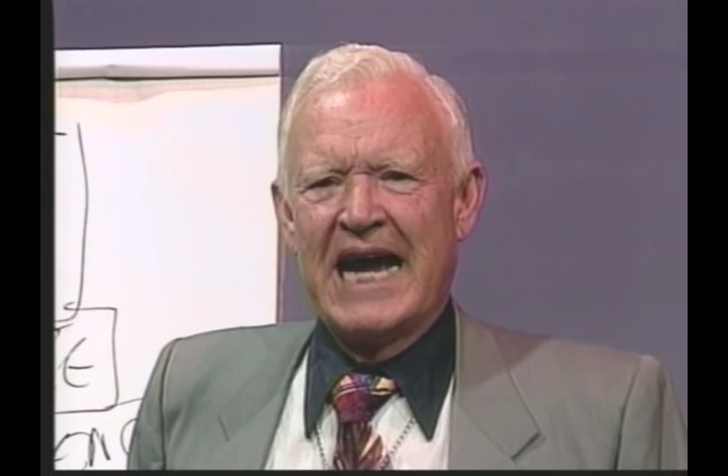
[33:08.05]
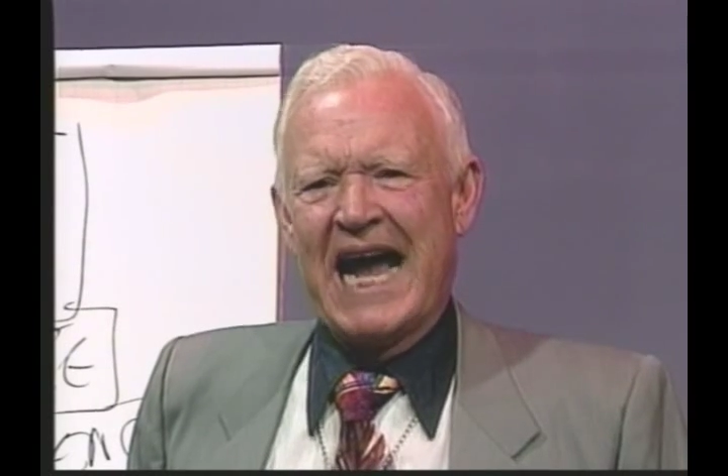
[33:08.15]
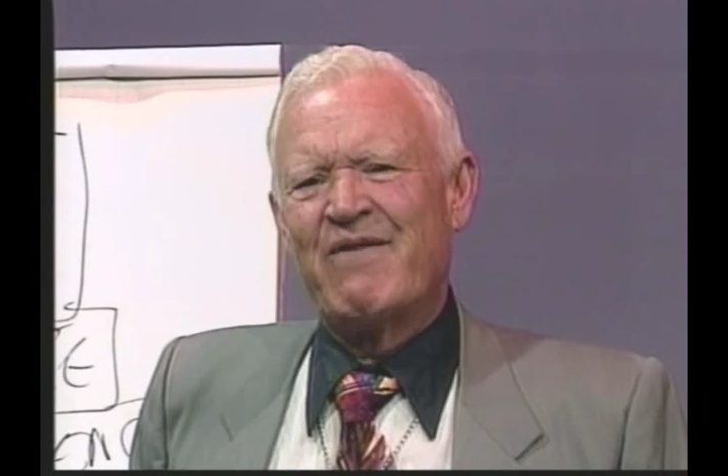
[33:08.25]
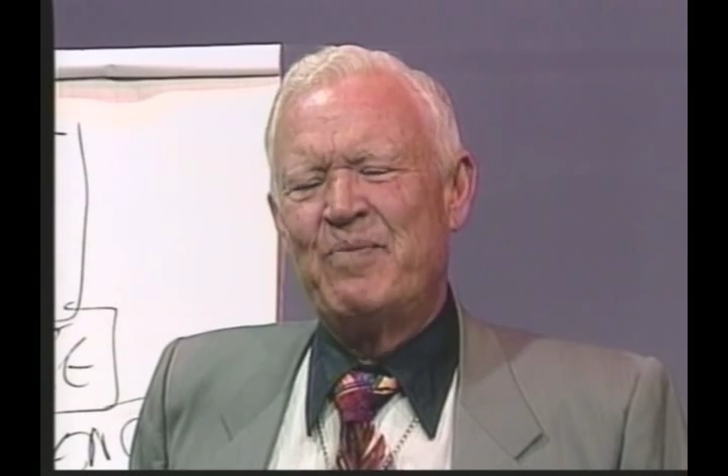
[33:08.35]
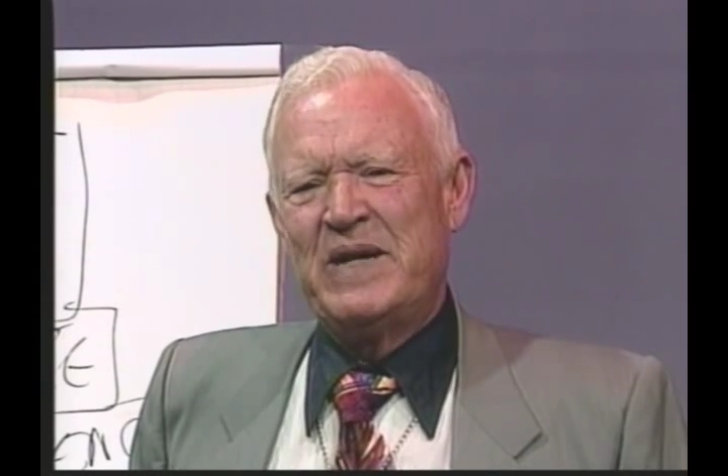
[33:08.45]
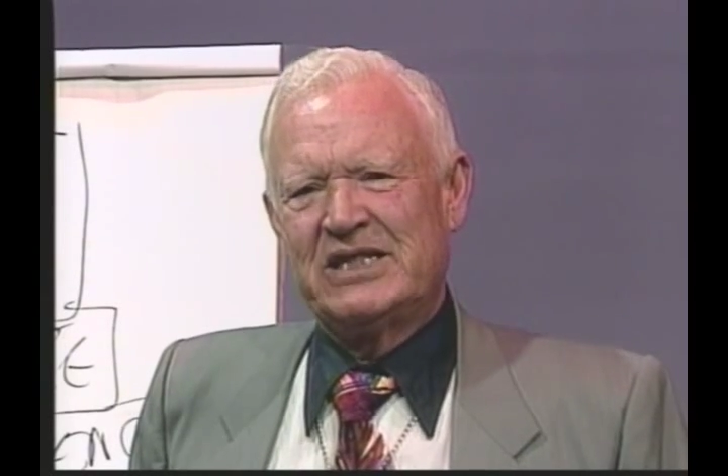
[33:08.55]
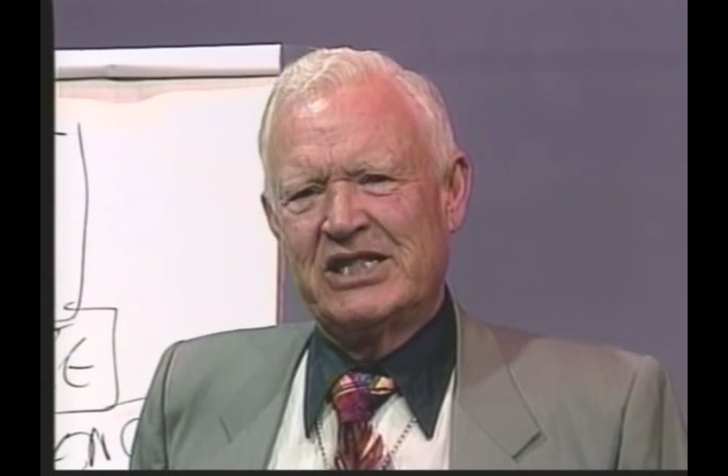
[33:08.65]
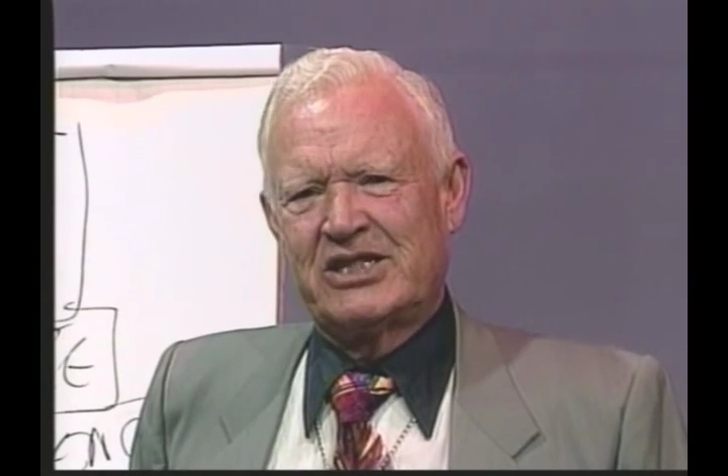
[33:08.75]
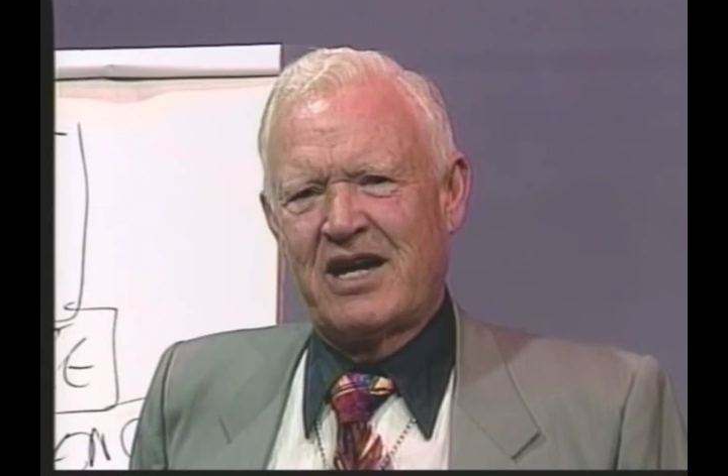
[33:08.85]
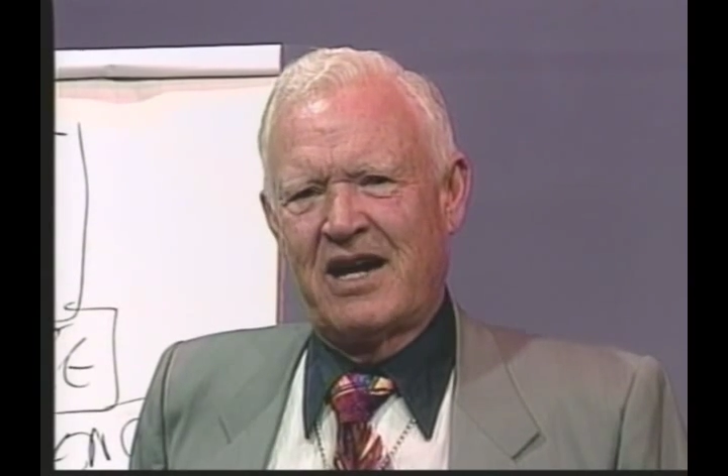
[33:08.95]
I have a
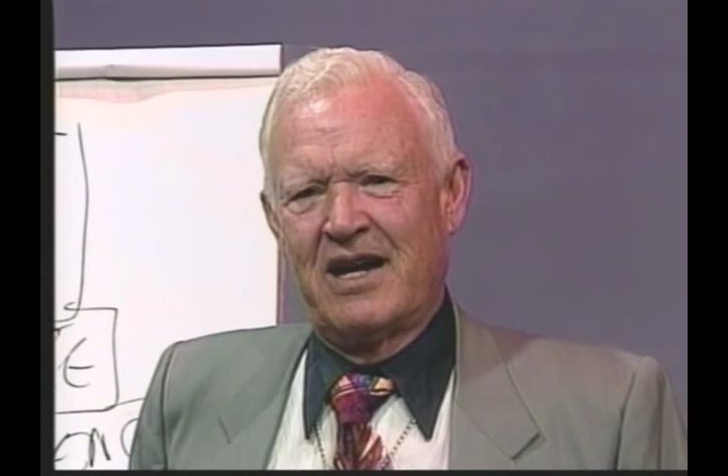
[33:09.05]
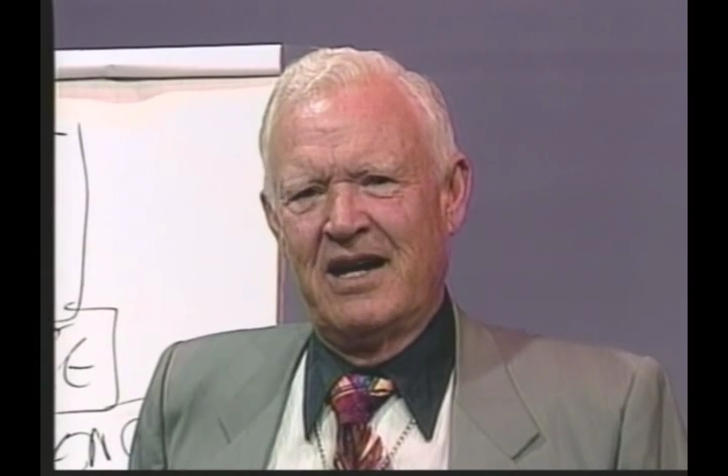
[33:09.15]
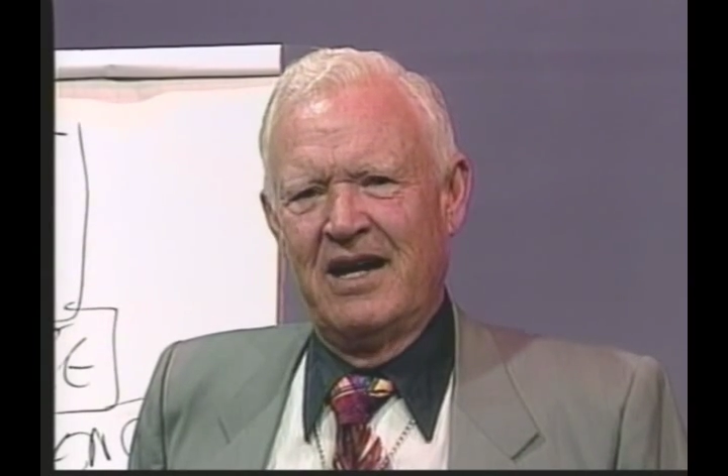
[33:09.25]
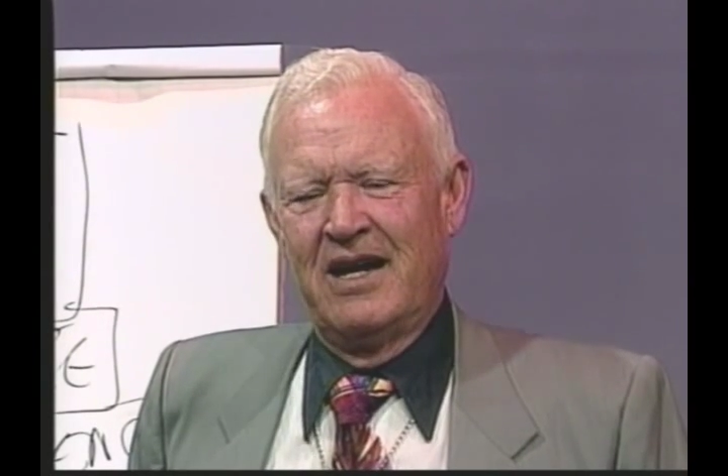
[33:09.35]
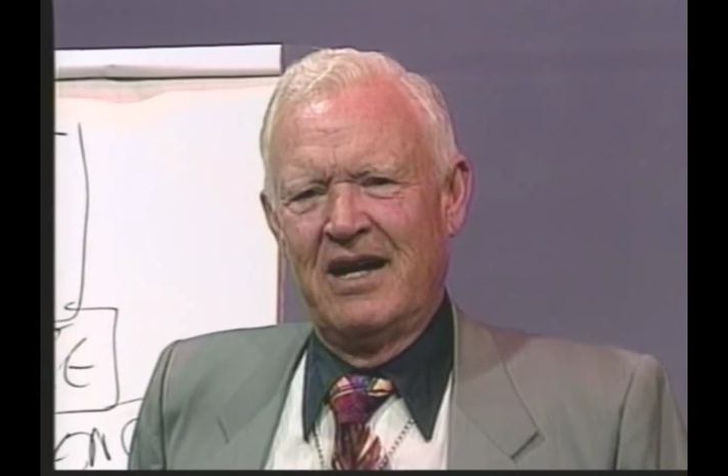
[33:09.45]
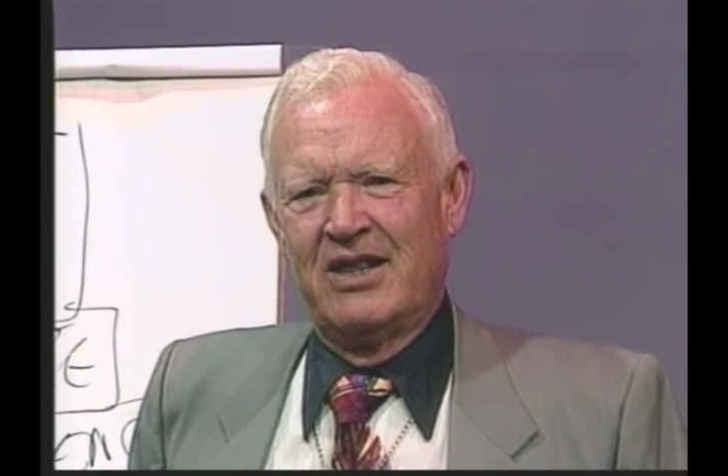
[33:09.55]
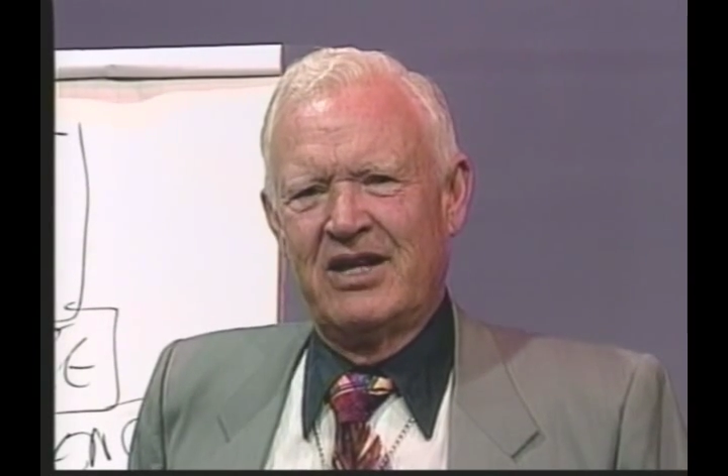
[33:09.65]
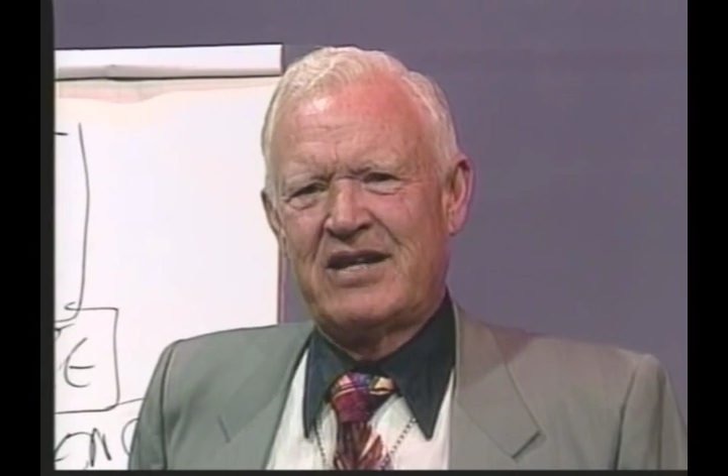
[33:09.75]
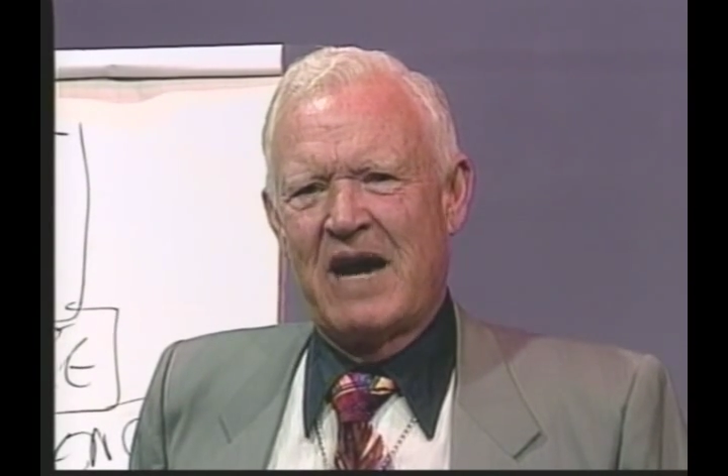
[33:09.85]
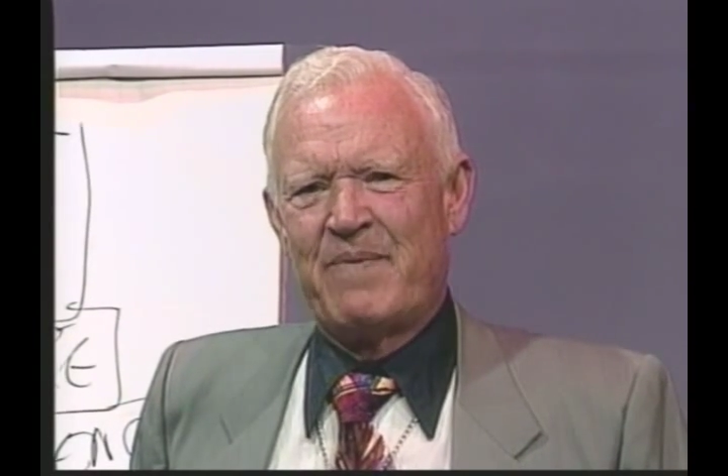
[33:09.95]
business card. The
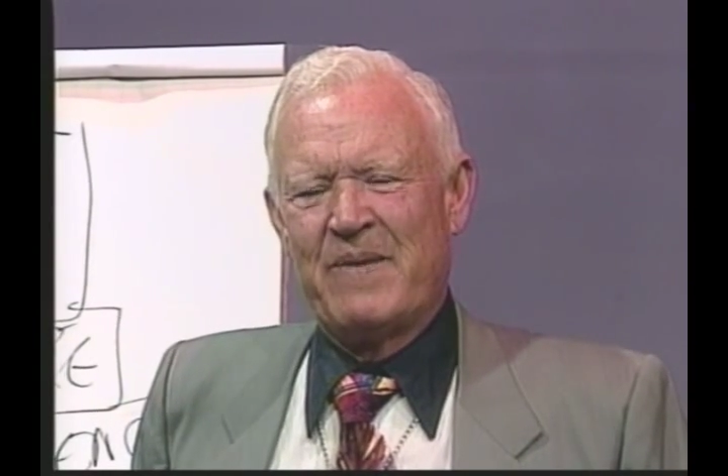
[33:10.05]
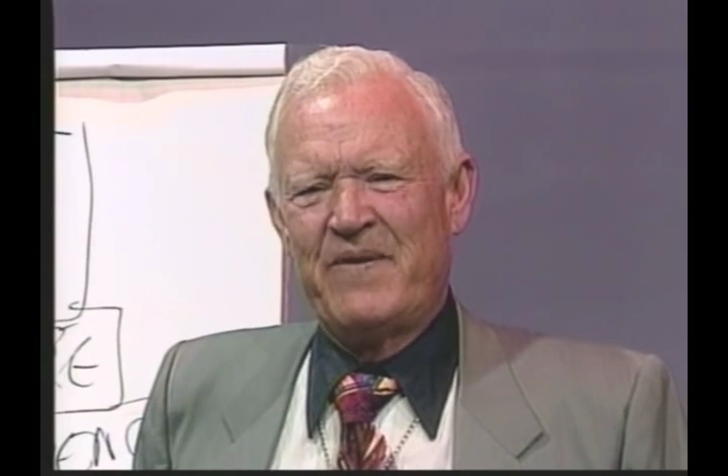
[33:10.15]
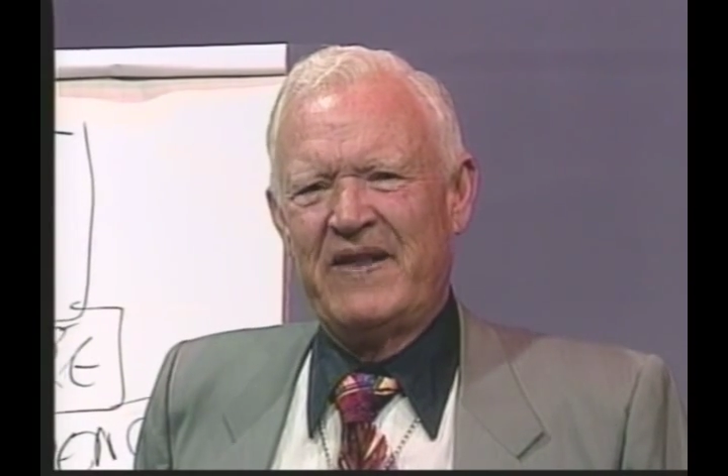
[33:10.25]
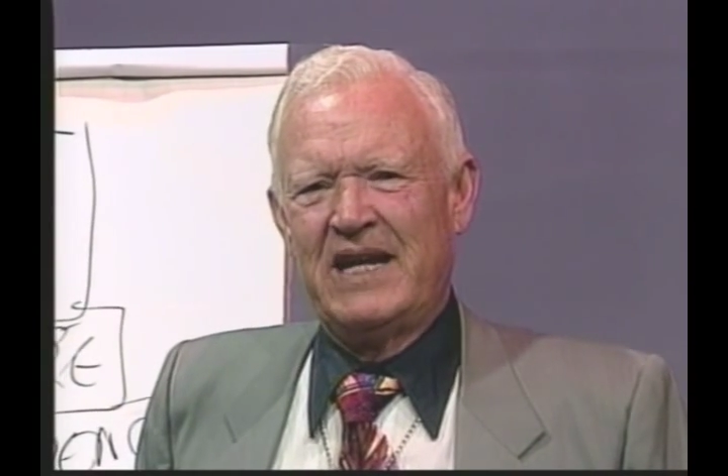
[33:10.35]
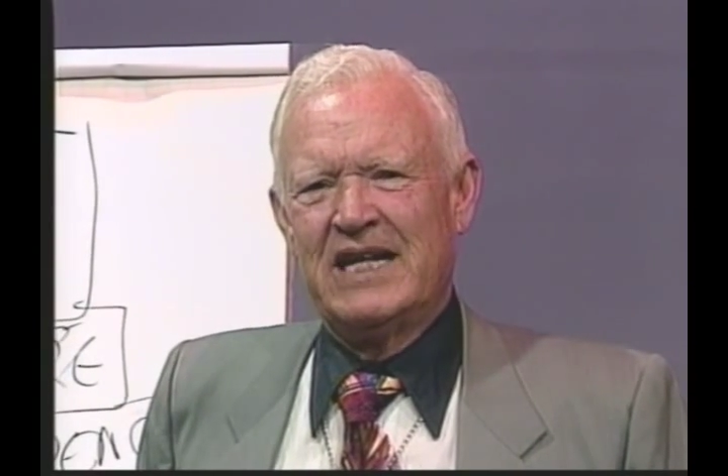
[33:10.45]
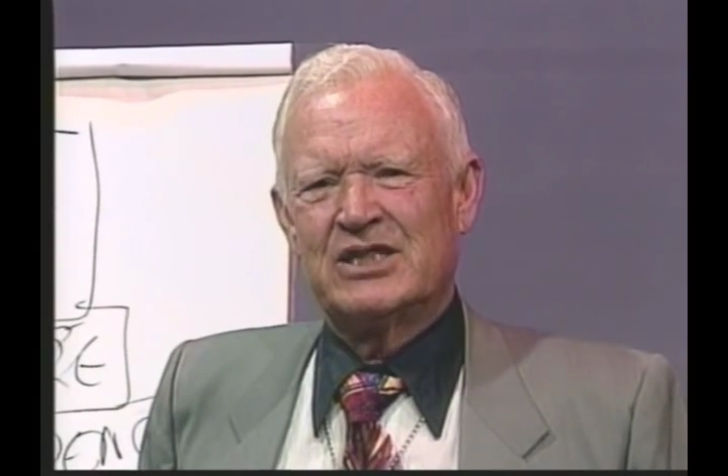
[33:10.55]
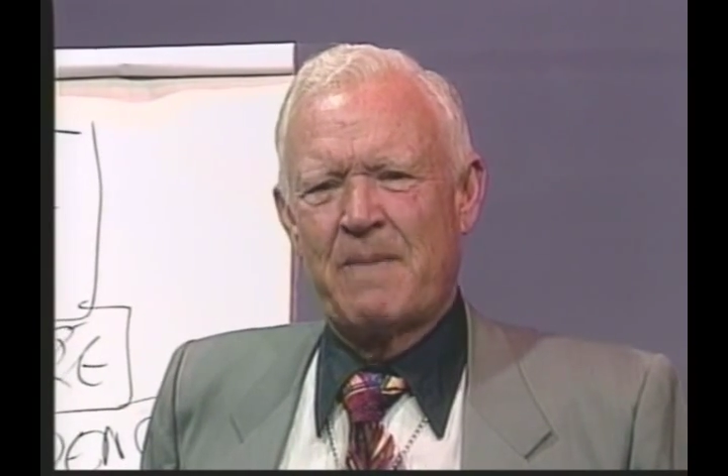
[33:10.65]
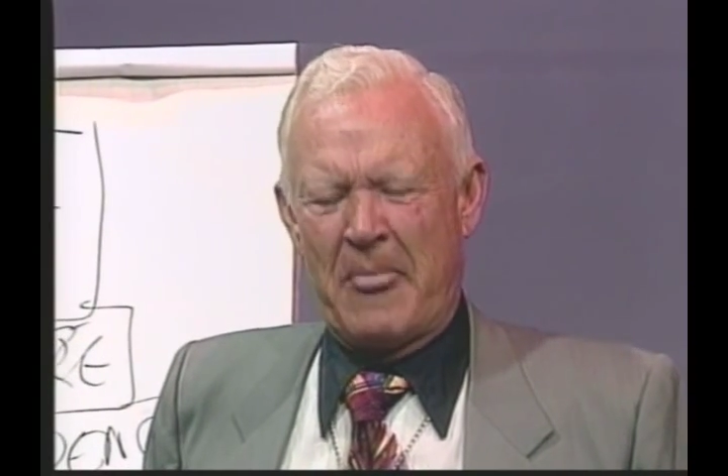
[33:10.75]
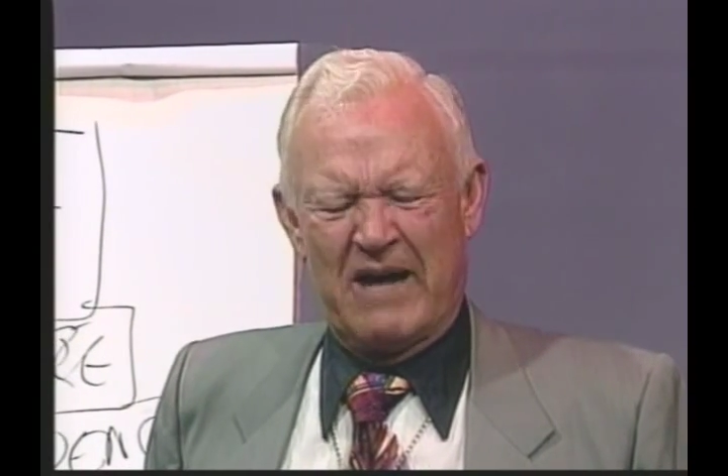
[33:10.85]
top of it is,